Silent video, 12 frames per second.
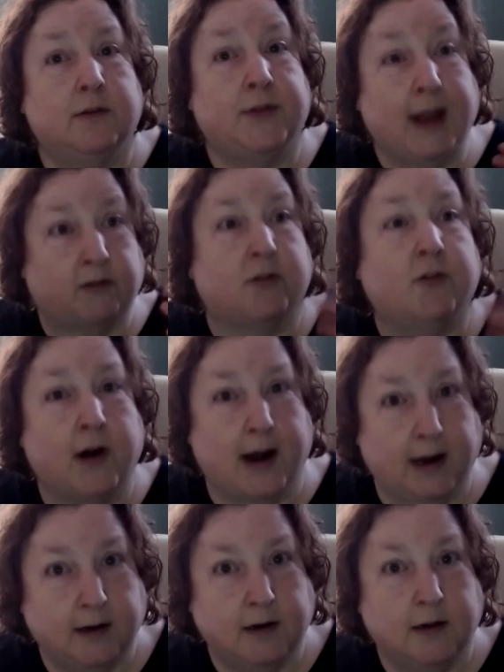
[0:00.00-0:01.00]
that's
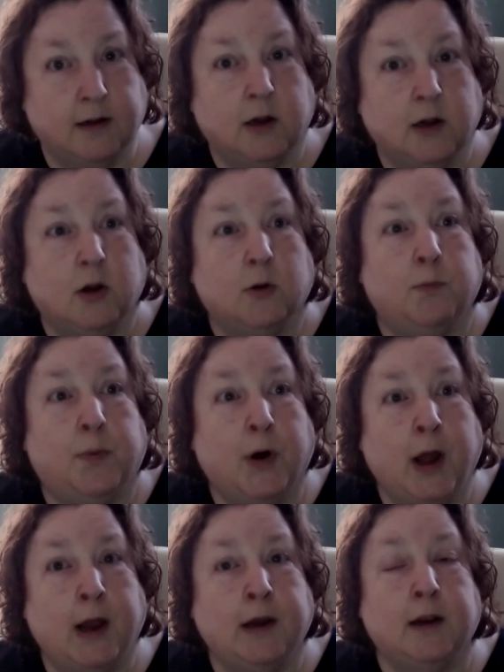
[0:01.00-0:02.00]
great.
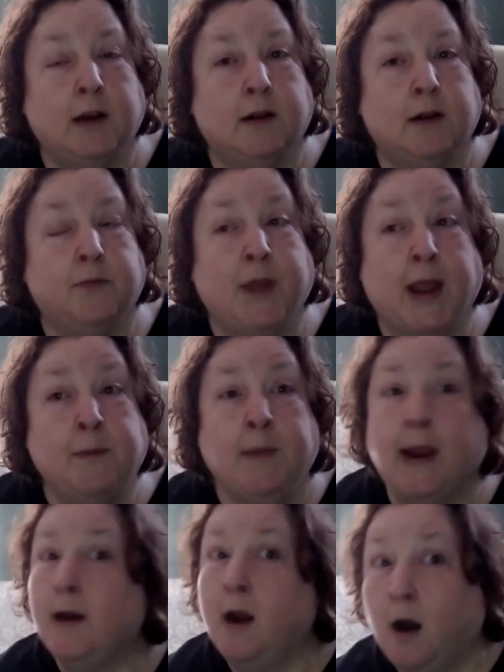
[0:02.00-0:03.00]
But they
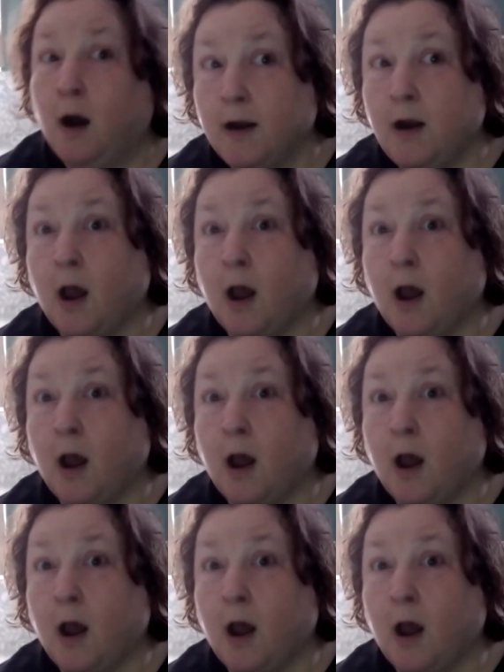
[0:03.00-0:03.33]
may not.